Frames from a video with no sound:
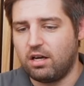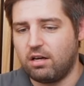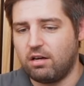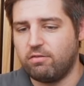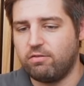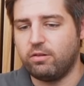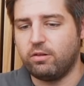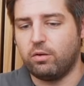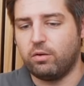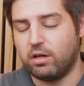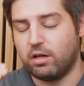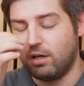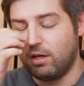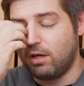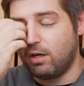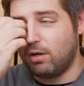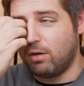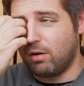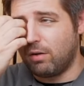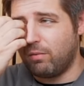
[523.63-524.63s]
floor
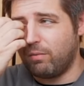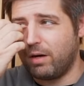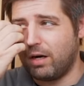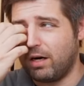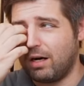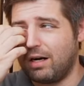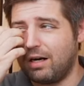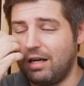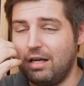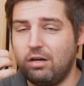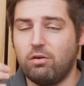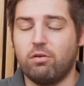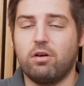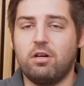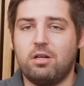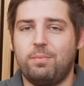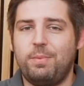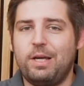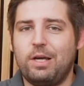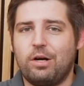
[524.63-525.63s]
where in
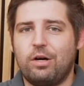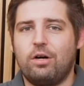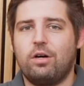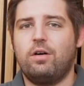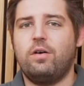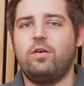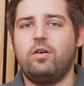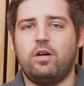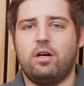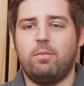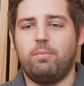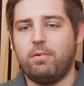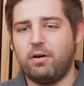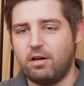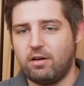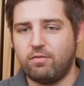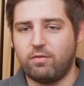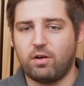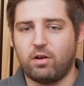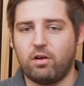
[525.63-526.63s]
order to be heard
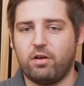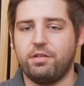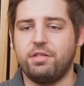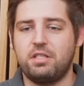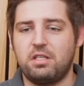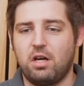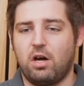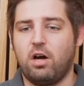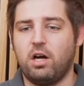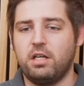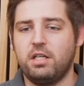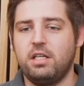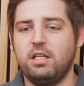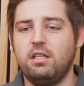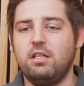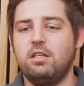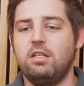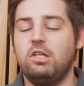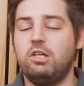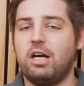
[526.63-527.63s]
above all the
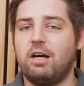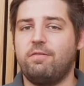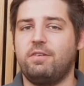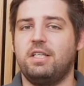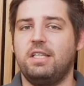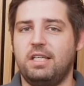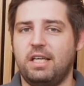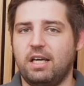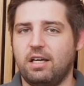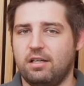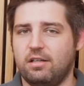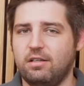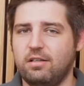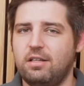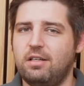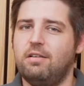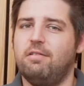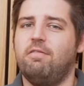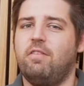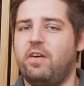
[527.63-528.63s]
talking, you have to yell.
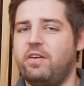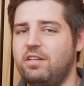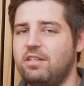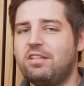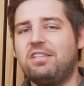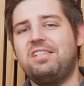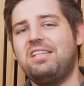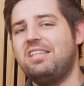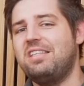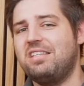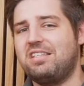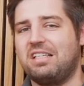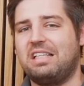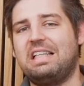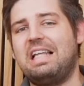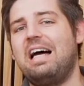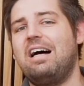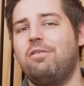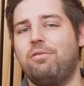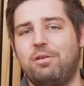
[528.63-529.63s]
And you'll see this a
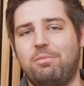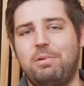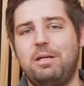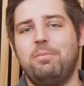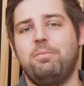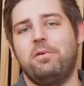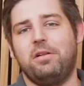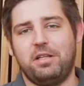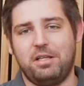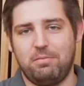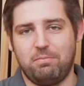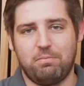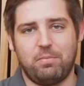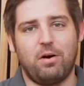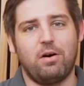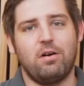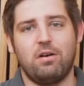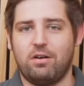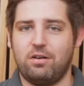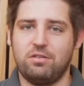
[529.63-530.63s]
lot with people in
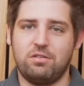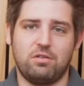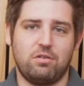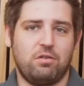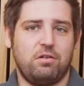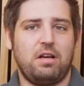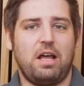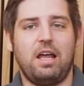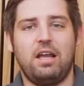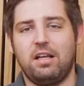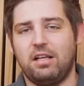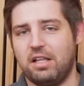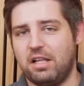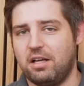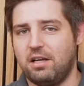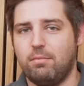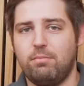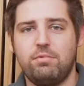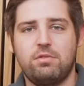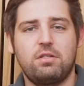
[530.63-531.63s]
bars or
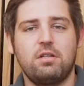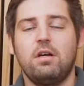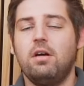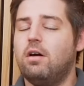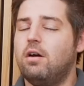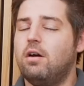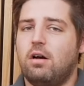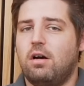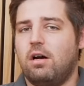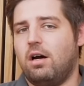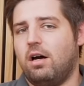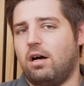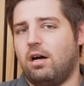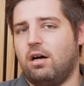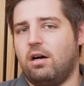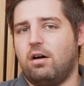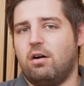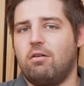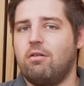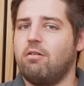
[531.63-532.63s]
nightclubs
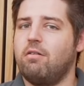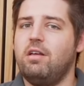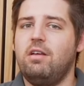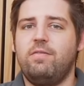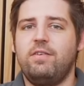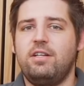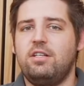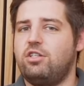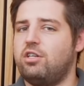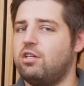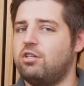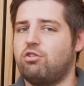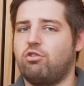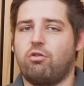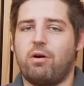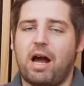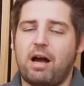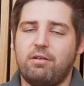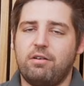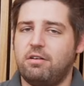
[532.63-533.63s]
or even just
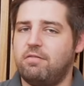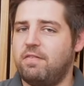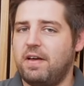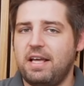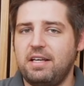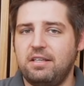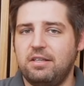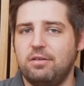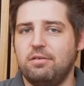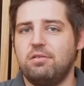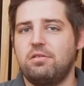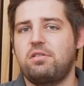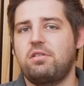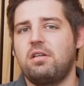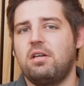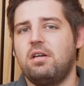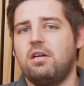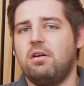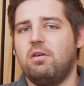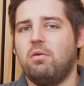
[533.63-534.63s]
crowded venues
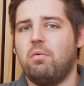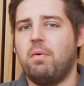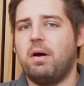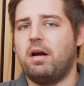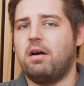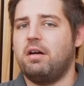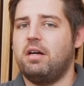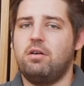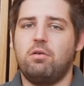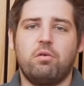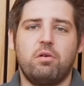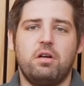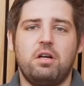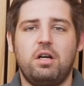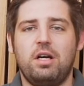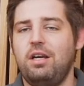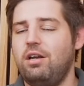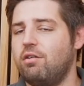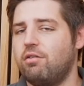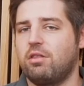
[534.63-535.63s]
where in order
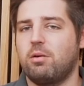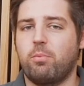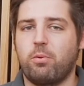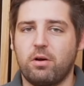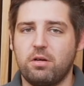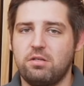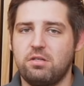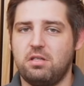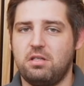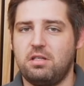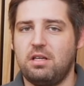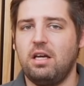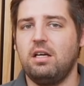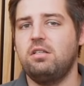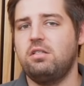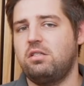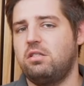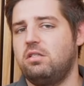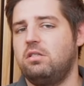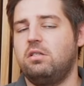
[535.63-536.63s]
to hear the person
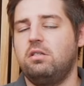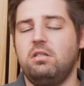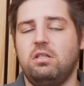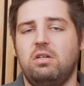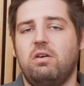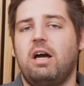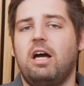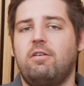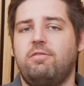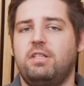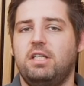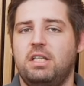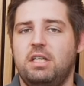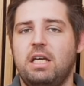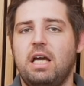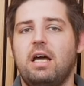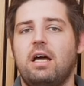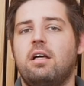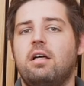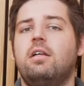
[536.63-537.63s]
next to you, you have to
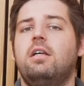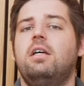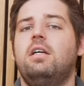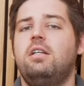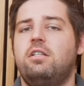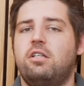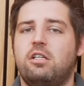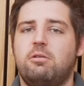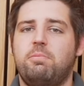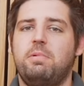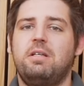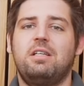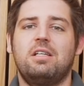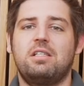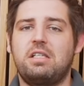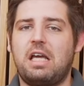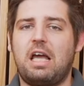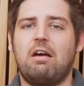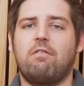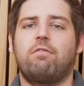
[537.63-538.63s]
yell just
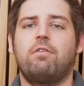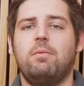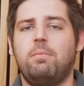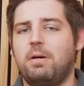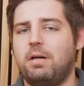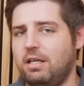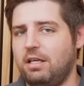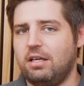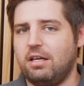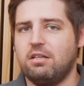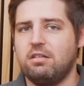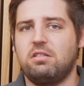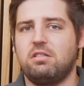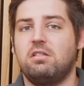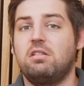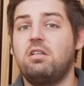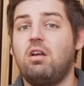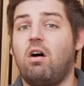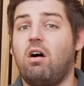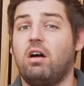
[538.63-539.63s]
because everybody else
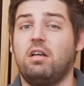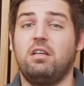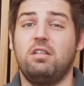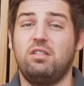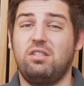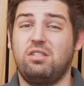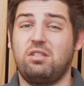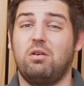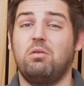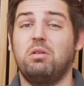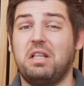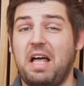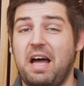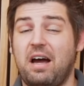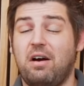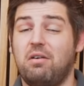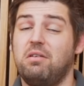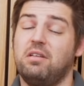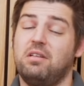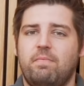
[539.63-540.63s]
is talking so
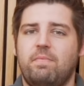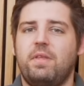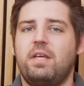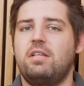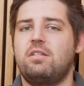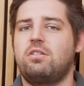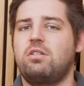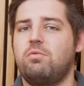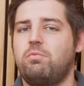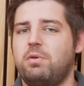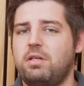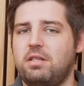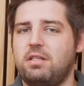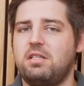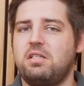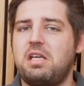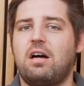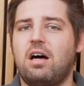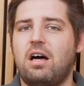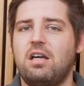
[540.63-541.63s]
loud. And so what
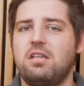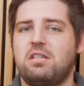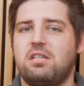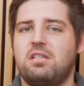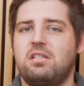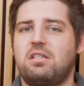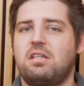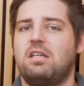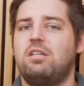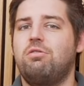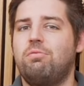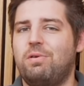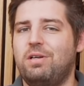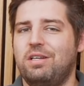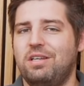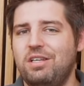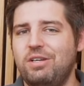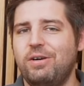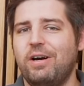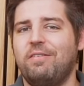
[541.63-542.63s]
this causes is when
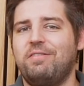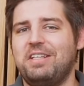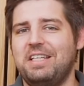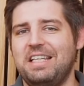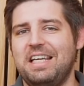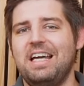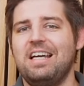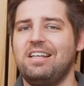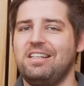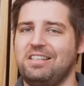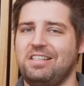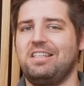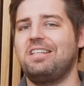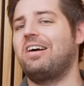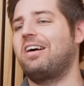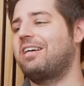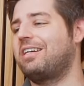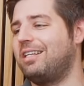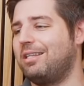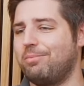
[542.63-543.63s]
you have to yell to
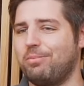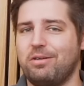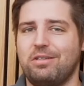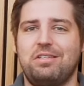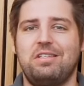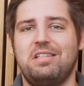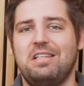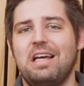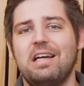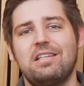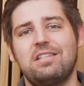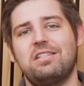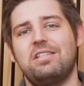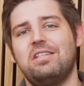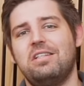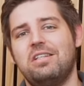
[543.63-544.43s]
talk to the person next to